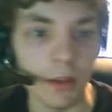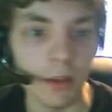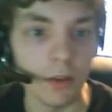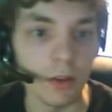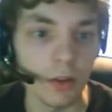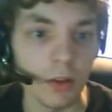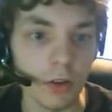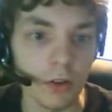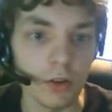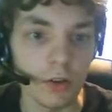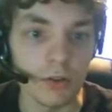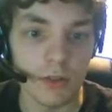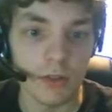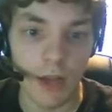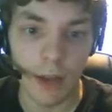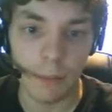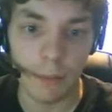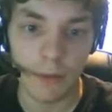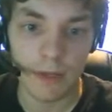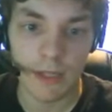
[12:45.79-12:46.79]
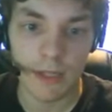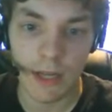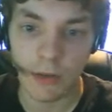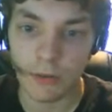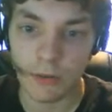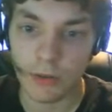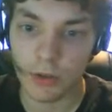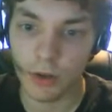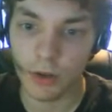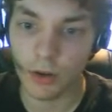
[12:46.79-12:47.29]
You can use up and
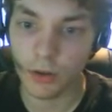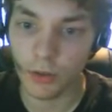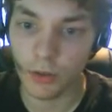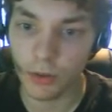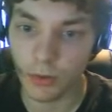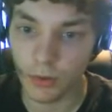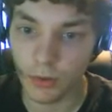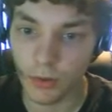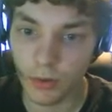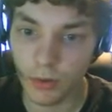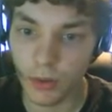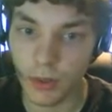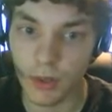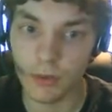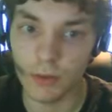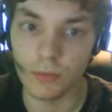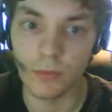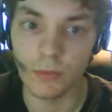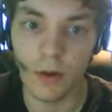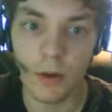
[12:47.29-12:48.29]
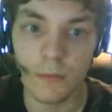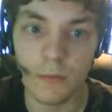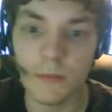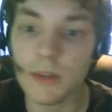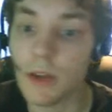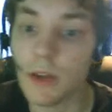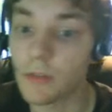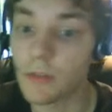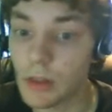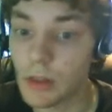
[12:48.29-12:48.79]
down to go through the ROMs.
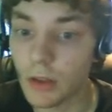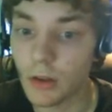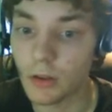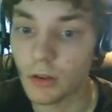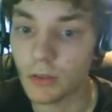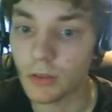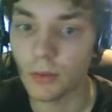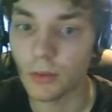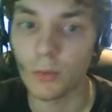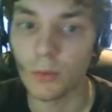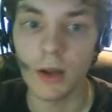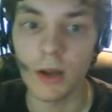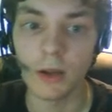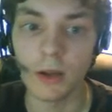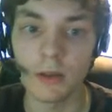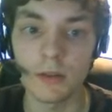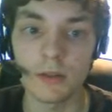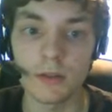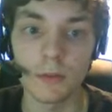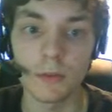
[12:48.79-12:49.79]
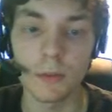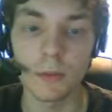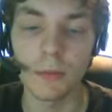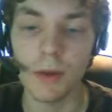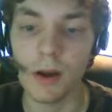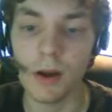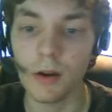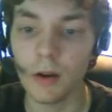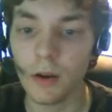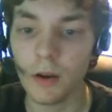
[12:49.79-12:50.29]
I've only got the one Super
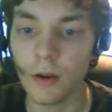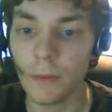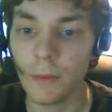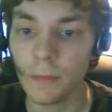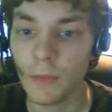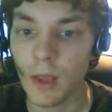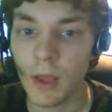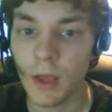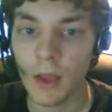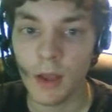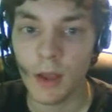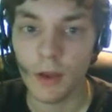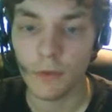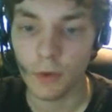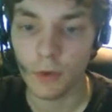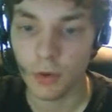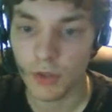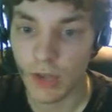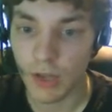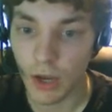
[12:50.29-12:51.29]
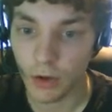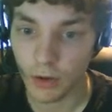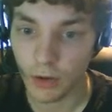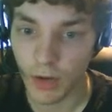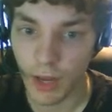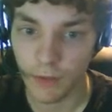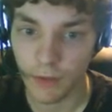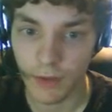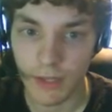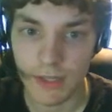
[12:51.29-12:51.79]
Mario. Of course, I don't
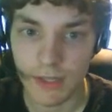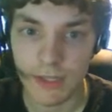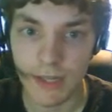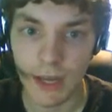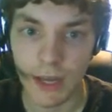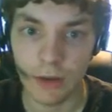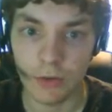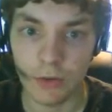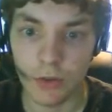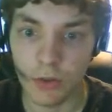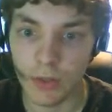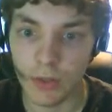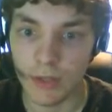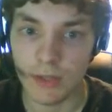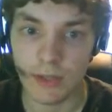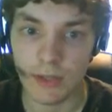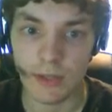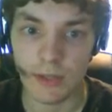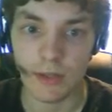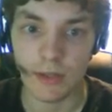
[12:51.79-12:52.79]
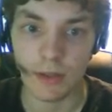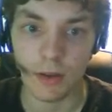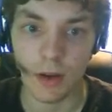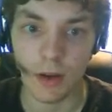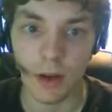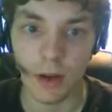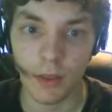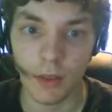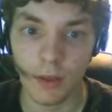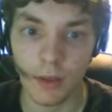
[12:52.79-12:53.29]
have any sound on this
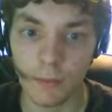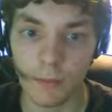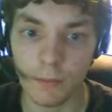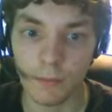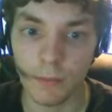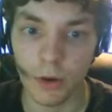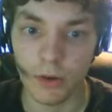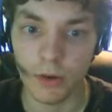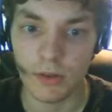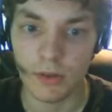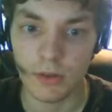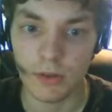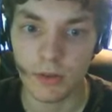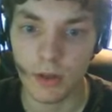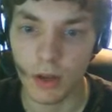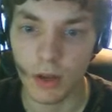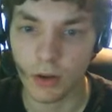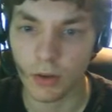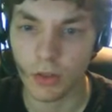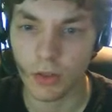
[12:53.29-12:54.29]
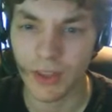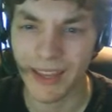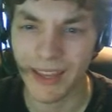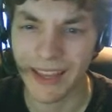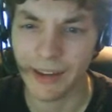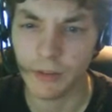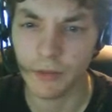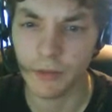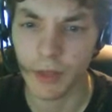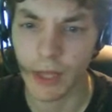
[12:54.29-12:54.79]
either. I don't think
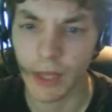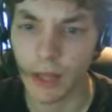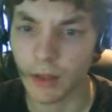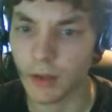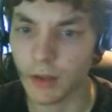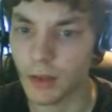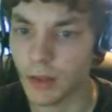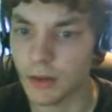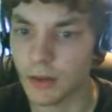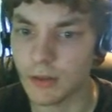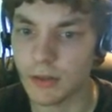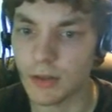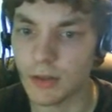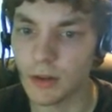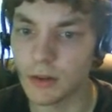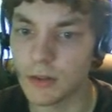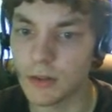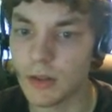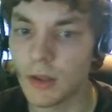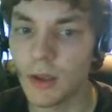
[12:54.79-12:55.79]
any of the calculators don't.